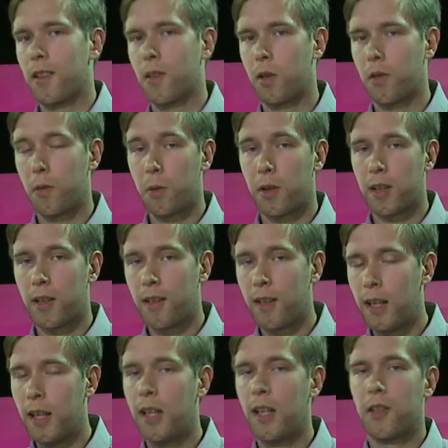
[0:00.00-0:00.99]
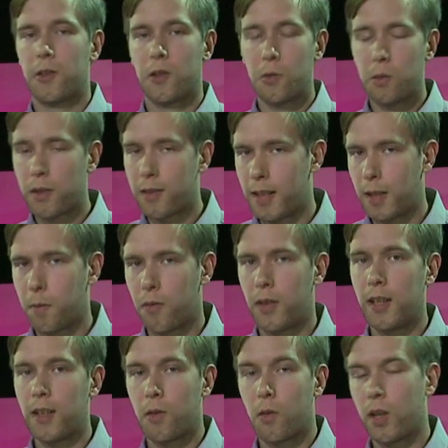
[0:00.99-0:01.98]
So if you want to do the same
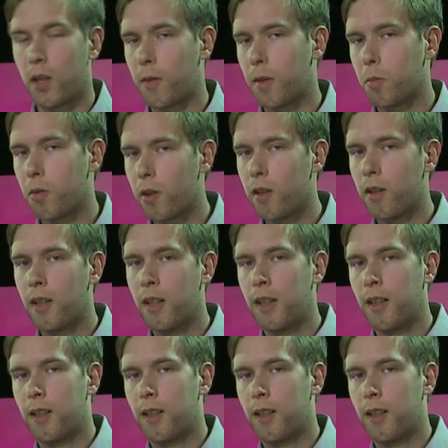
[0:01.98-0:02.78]
thing or even more,